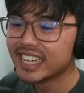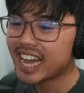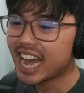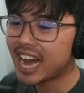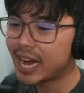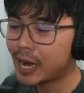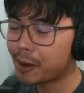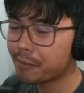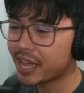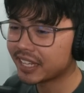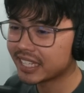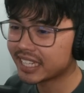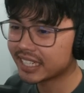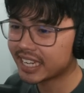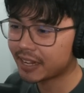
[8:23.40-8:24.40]
and
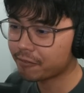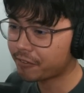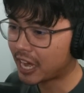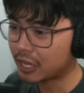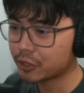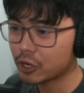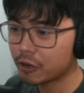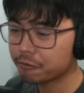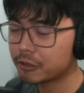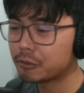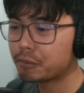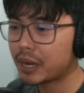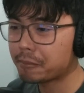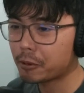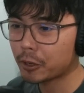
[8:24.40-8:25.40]
then get value off it
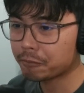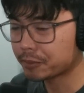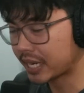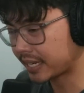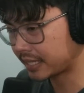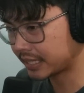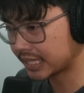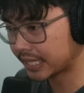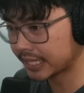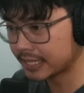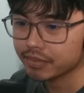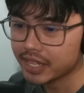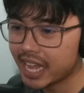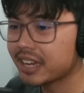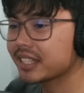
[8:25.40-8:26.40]
by bottom decking something.
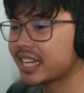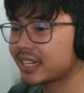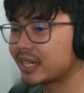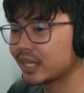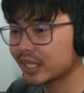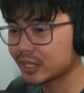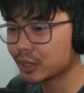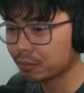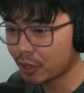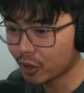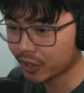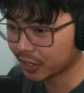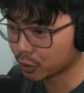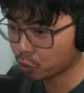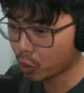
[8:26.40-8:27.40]
And technically it's a
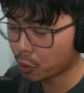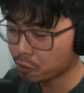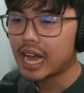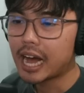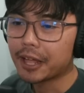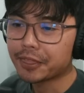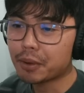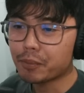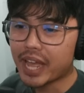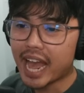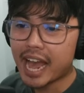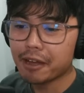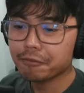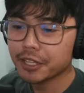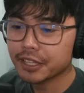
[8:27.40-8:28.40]
blocker as well. Then we
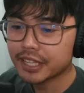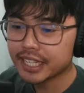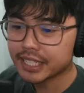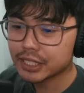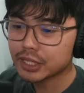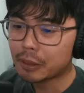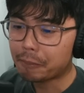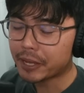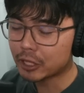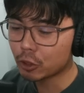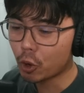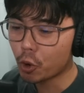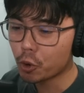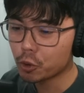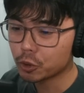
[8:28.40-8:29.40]
have this
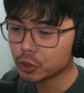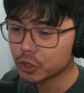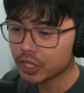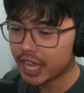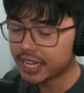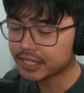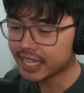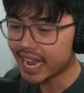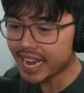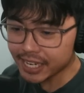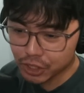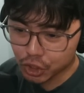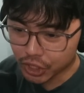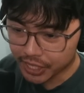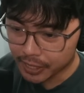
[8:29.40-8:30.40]
Piccolo
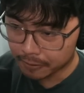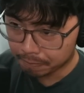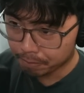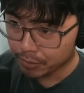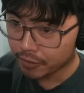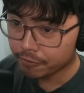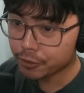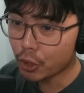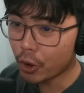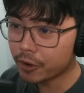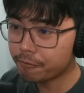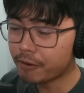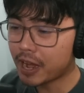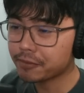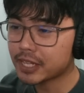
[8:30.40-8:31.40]
SH here,
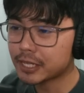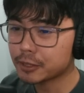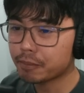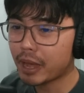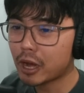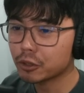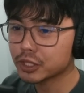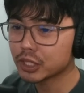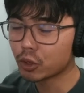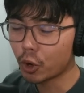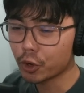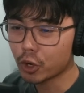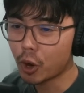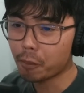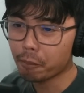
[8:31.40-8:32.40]
35,000 power, 0
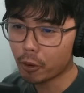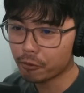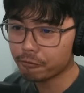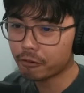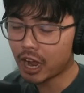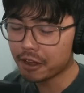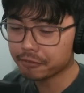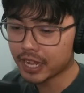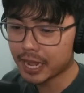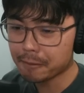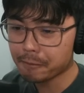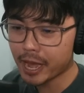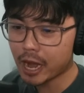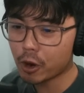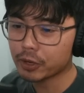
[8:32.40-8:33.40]
combo, 5k
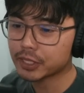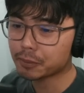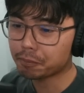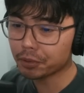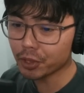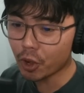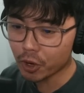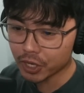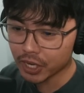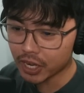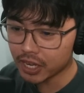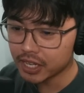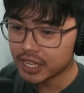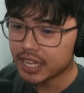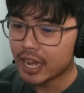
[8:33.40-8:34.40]
power. It's a blocker.
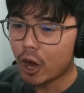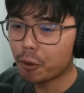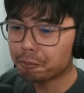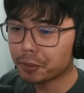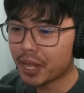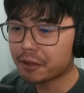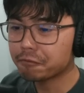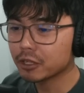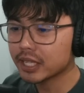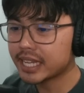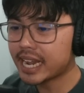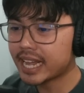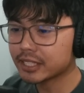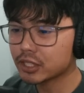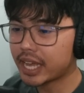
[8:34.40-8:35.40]
On play, if your leader
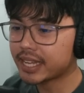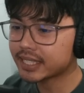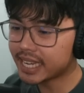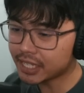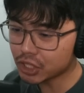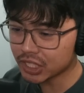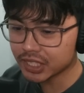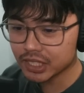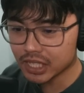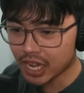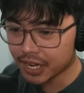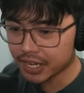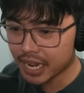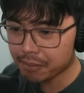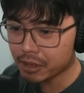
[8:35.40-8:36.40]
has SH in its card
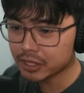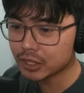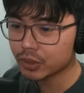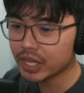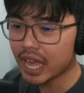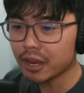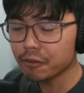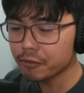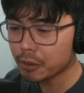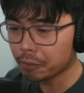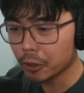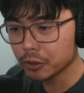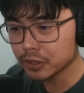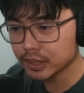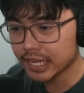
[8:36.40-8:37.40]
name until the end of the
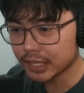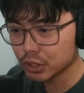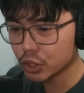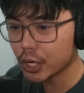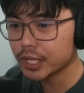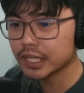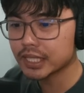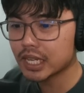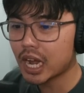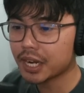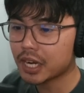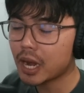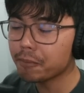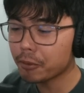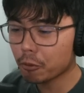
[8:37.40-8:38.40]
opponent's next turn, this card
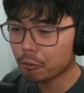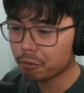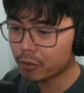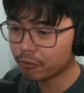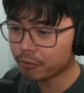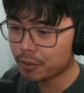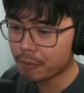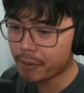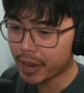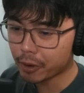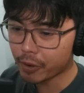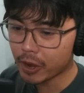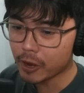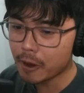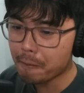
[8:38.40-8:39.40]
can't be removed from the battle
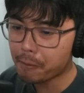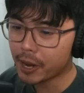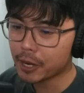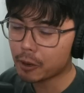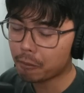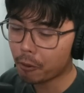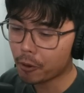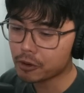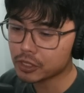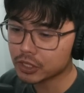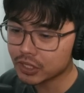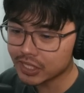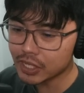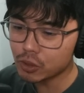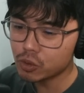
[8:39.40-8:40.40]
area by your opponent's
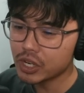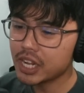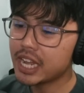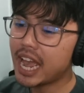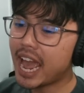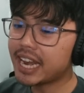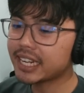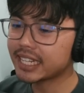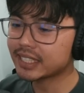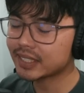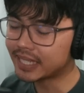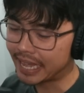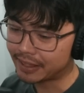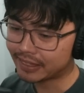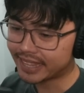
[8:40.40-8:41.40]
skill, and it gets
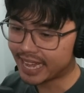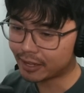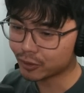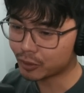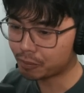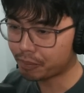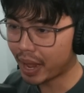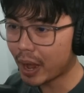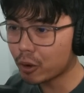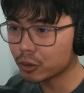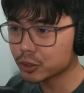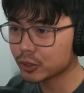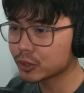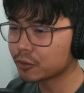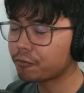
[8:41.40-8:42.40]
10,000 power.
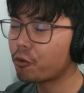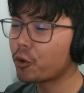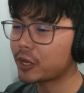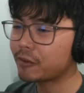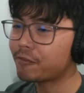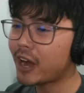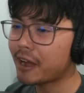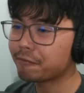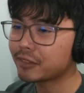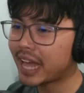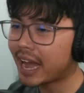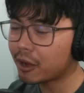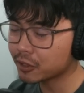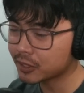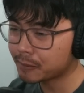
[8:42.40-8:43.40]
So it's a
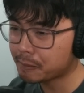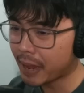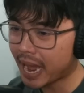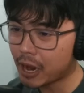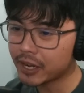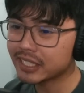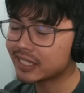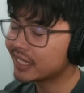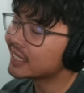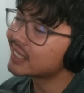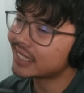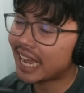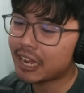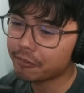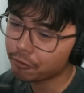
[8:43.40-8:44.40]
45,000 power. It's
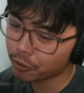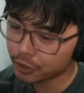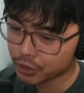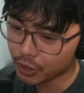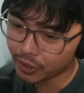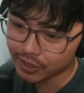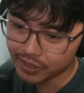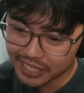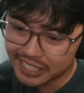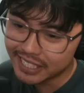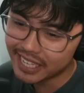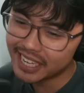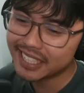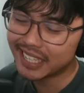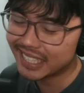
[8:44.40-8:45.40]
staying for a turn.
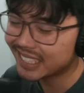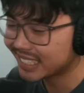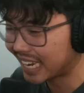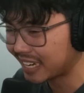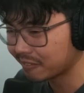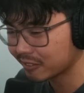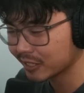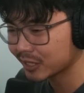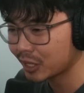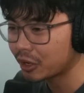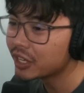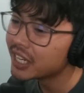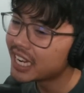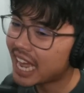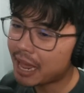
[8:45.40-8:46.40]
It's staying for a turn,
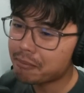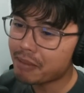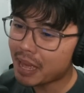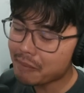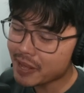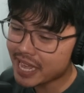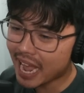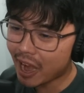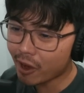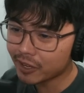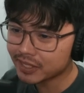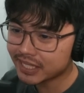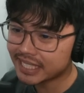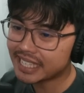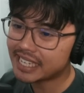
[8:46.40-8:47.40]
and maybe
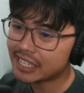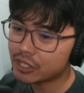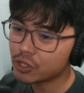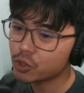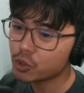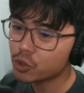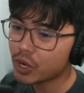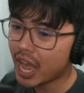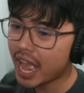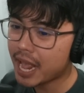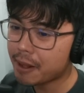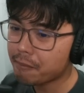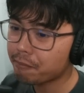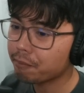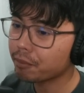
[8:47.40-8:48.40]
guaranteeing you
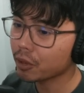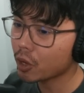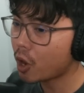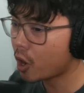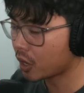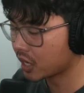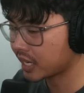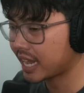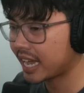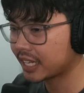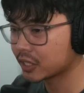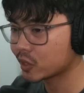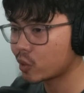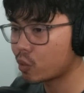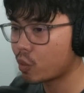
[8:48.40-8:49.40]
a block
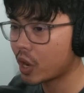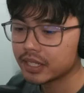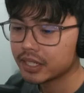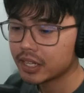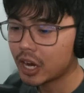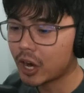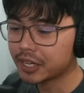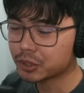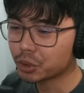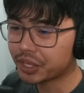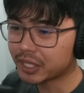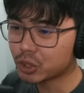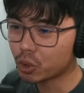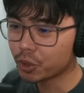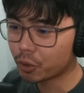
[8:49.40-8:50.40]
as well. All right, so
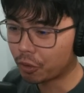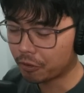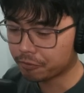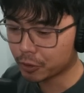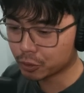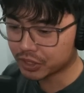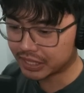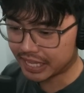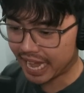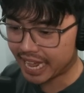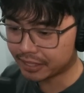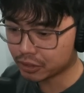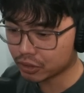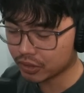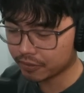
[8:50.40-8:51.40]
that's all the reveals that you
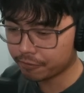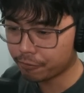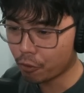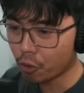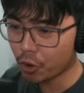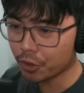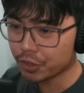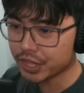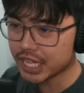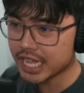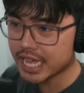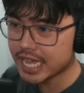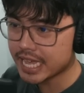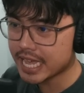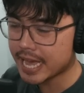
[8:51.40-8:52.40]
had for
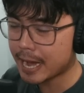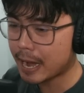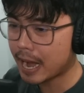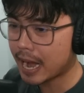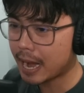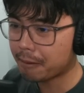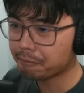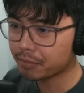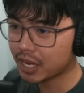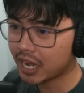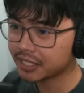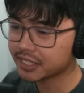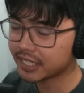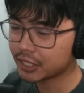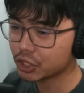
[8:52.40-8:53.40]
the
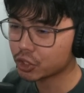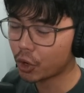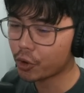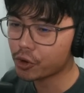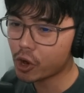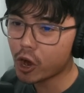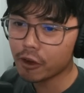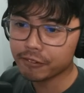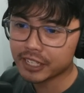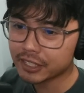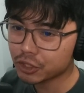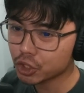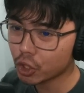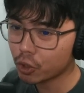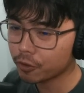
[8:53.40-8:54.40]
cards that he showed off. He
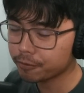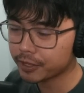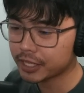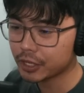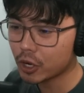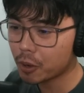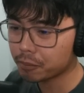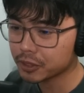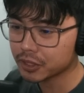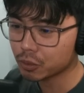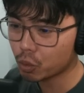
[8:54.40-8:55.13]
didn't show off any comments and